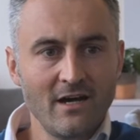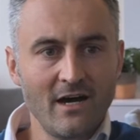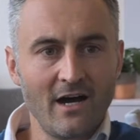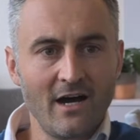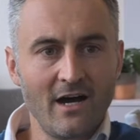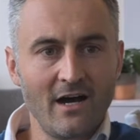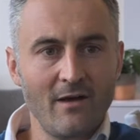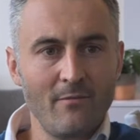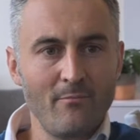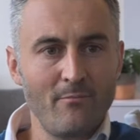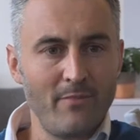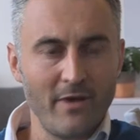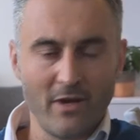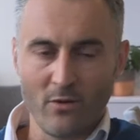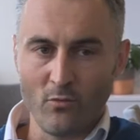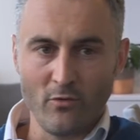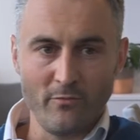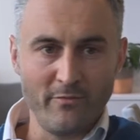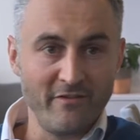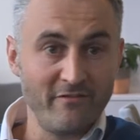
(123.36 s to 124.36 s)
but
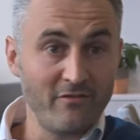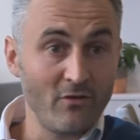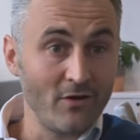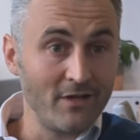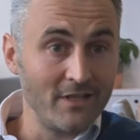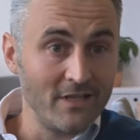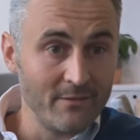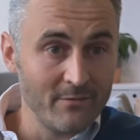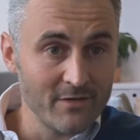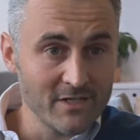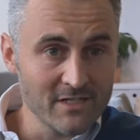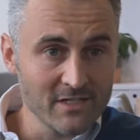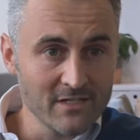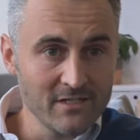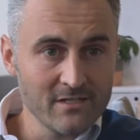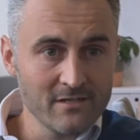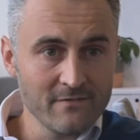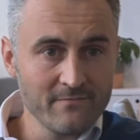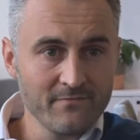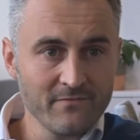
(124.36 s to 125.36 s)
it would be very
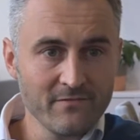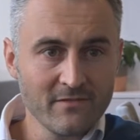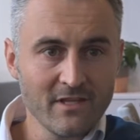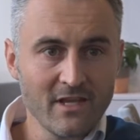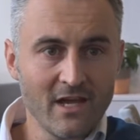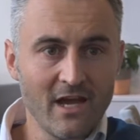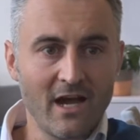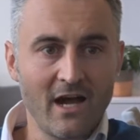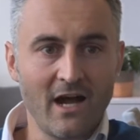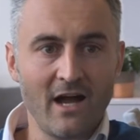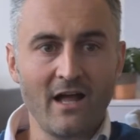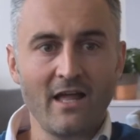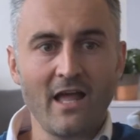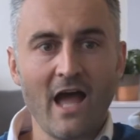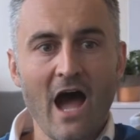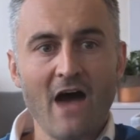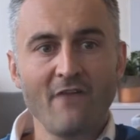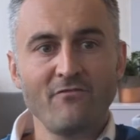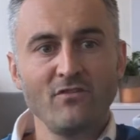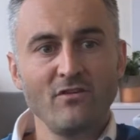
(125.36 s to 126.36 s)
limited.
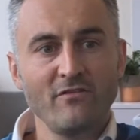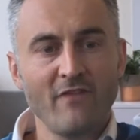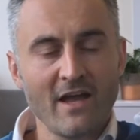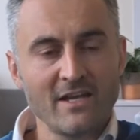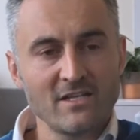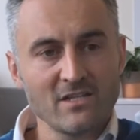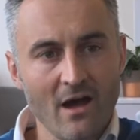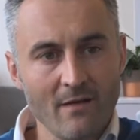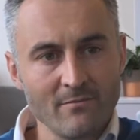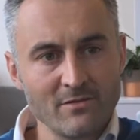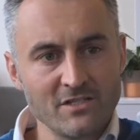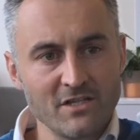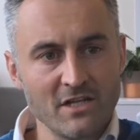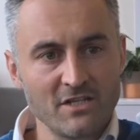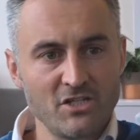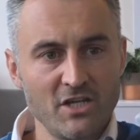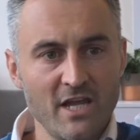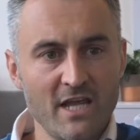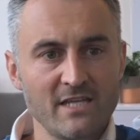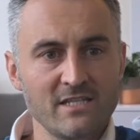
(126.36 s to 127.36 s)
After you've had time to
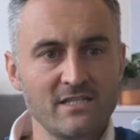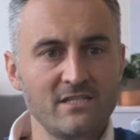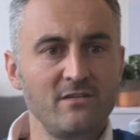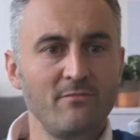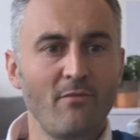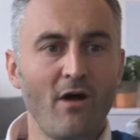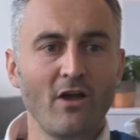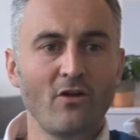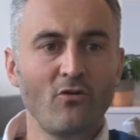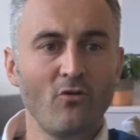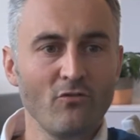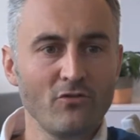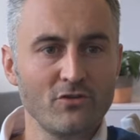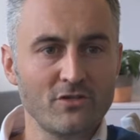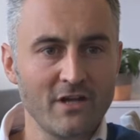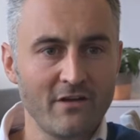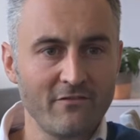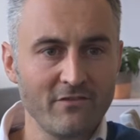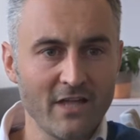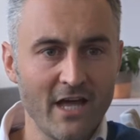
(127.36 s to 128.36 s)
digest, you might call the
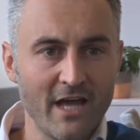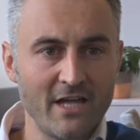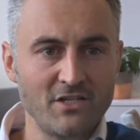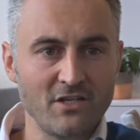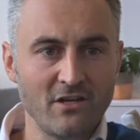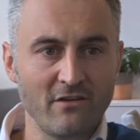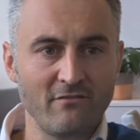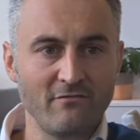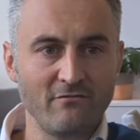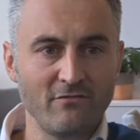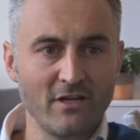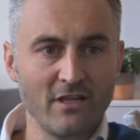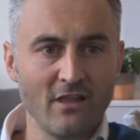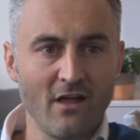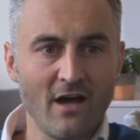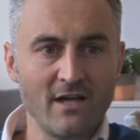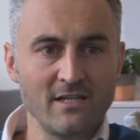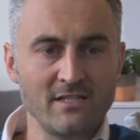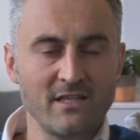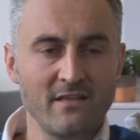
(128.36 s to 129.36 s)
travel agent and
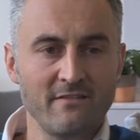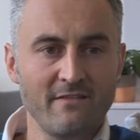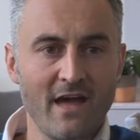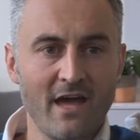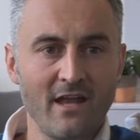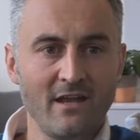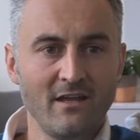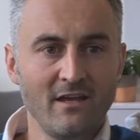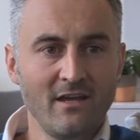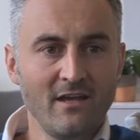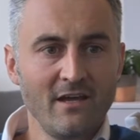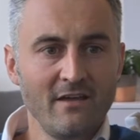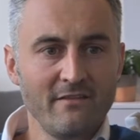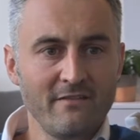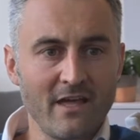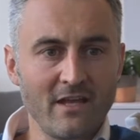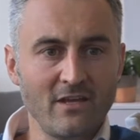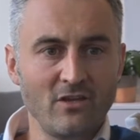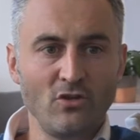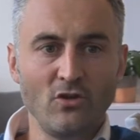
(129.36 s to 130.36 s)
realise that
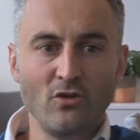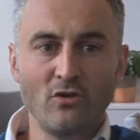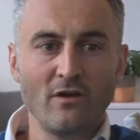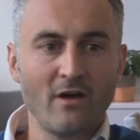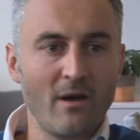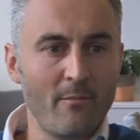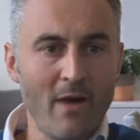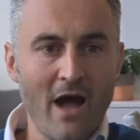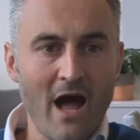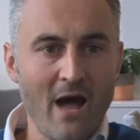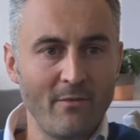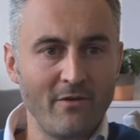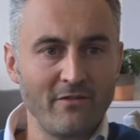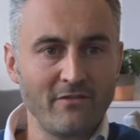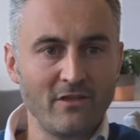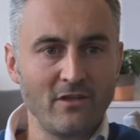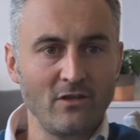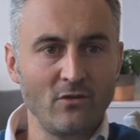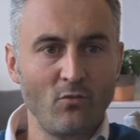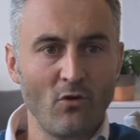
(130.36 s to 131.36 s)

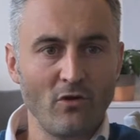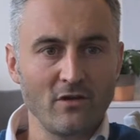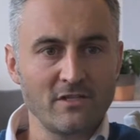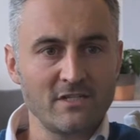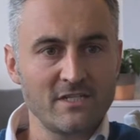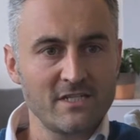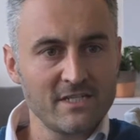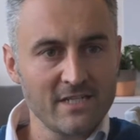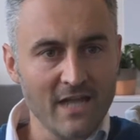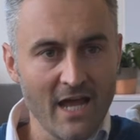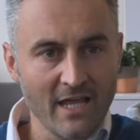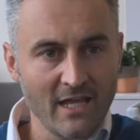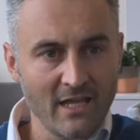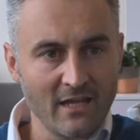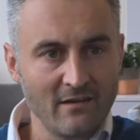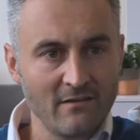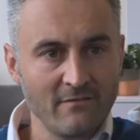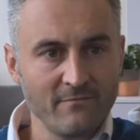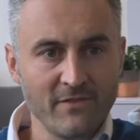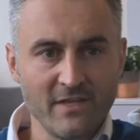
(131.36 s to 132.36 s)
apartment that you wanted to
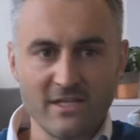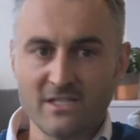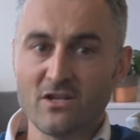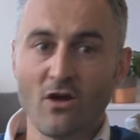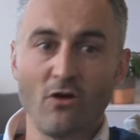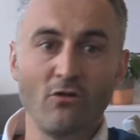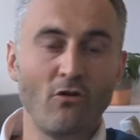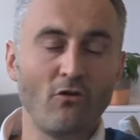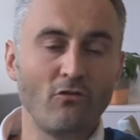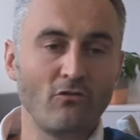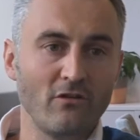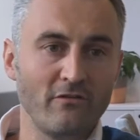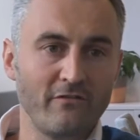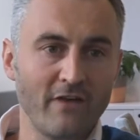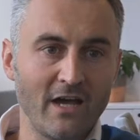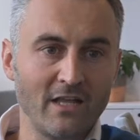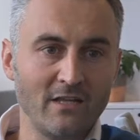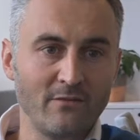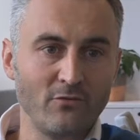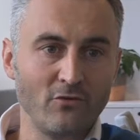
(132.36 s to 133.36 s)
stay in is no longer
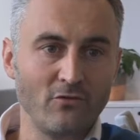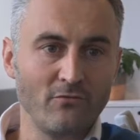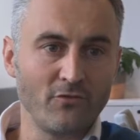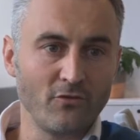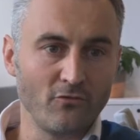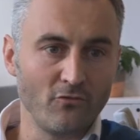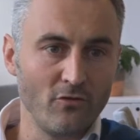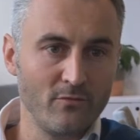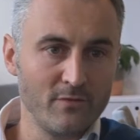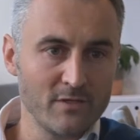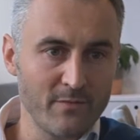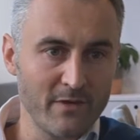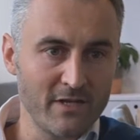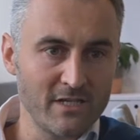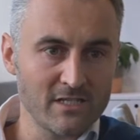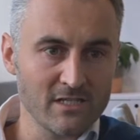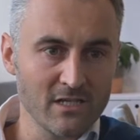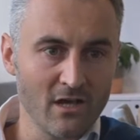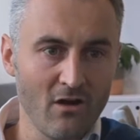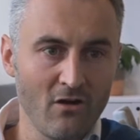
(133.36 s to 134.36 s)
available. The room has
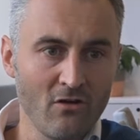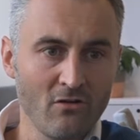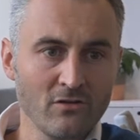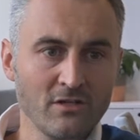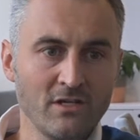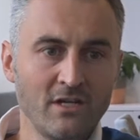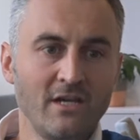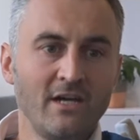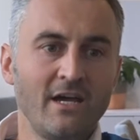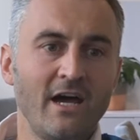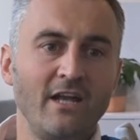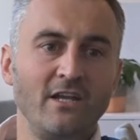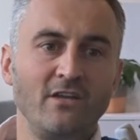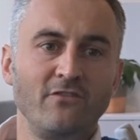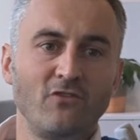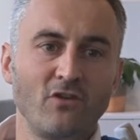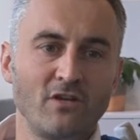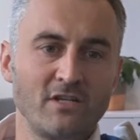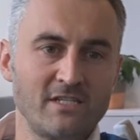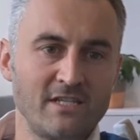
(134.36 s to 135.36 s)
been sold and
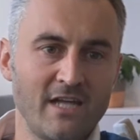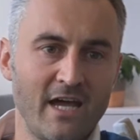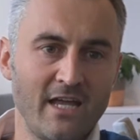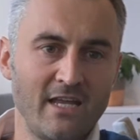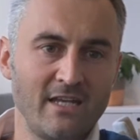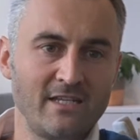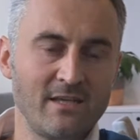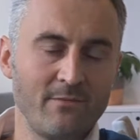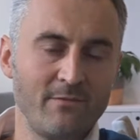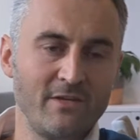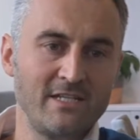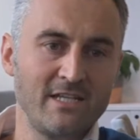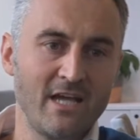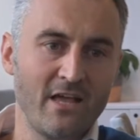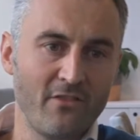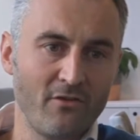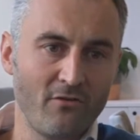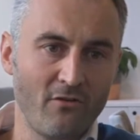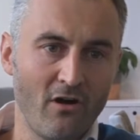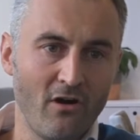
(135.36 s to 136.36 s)
you've got to stay in something
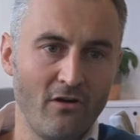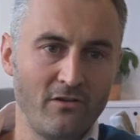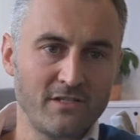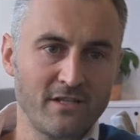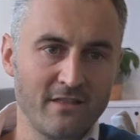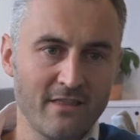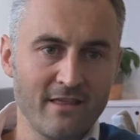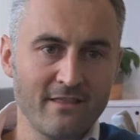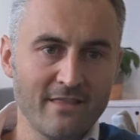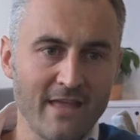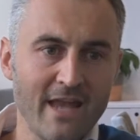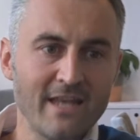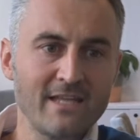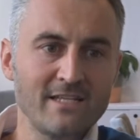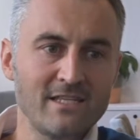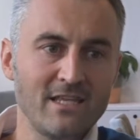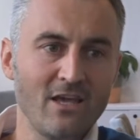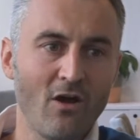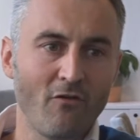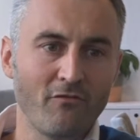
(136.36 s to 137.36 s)
down the road. So that
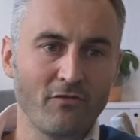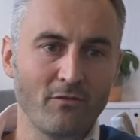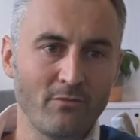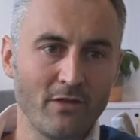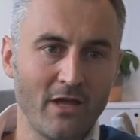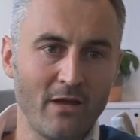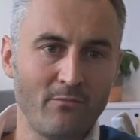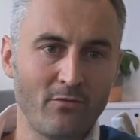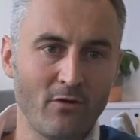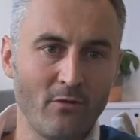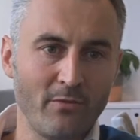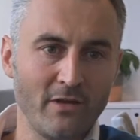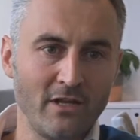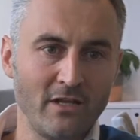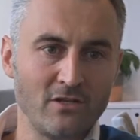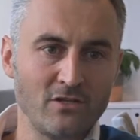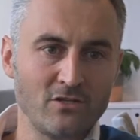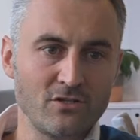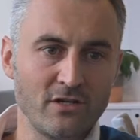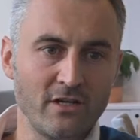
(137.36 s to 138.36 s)
is the off-the-plan property
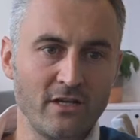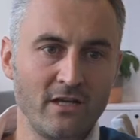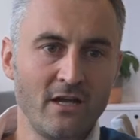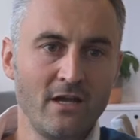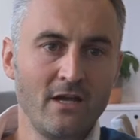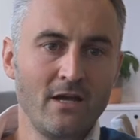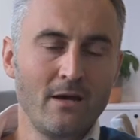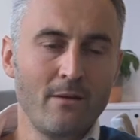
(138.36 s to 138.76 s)
industry